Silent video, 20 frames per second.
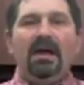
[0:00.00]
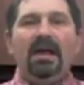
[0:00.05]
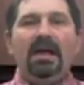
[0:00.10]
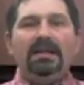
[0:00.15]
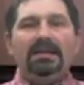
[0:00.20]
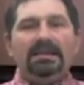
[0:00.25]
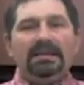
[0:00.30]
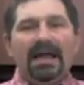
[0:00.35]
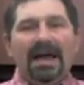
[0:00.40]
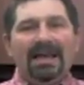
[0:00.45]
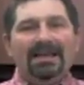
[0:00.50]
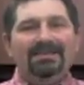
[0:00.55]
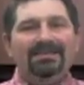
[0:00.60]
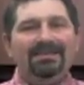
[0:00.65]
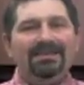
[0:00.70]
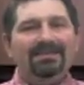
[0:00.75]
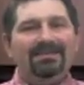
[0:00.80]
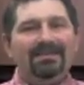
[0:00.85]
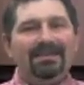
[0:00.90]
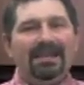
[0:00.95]
a
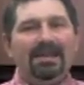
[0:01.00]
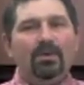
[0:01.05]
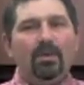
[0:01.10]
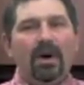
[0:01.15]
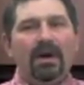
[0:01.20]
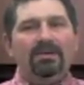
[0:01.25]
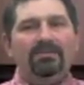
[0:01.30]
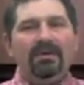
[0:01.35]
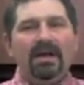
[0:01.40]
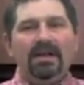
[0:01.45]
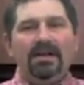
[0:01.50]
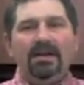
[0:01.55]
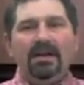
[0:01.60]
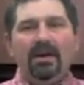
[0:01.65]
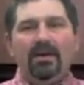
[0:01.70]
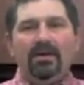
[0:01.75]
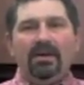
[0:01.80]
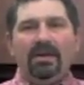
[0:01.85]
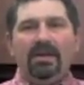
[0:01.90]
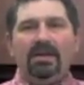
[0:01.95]
licensed equine
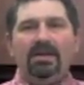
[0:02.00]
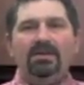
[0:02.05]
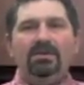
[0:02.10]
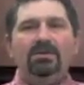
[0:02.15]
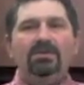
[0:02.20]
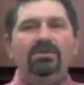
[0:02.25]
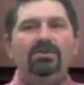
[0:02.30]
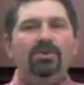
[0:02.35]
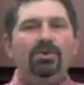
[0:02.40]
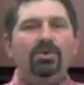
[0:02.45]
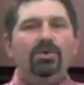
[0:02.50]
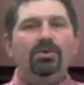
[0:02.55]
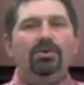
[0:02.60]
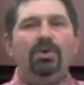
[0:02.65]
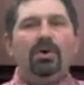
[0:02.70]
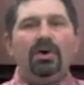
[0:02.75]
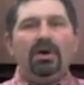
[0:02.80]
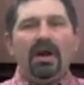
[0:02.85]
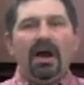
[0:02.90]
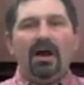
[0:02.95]
veterinarian do
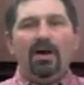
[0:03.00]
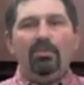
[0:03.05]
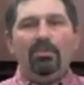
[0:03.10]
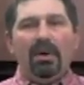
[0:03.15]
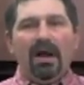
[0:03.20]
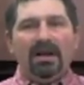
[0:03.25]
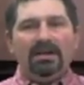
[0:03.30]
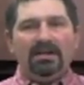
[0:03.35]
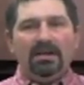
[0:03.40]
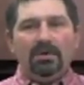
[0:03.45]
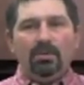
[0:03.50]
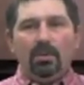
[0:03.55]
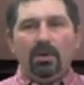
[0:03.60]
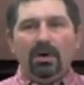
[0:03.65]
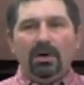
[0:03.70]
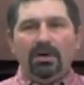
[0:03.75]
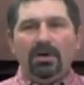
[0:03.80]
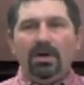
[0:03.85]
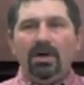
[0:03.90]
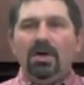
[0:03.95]
your chiropractic
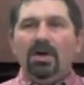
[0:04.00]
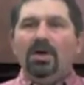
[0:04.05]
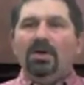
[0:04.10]
work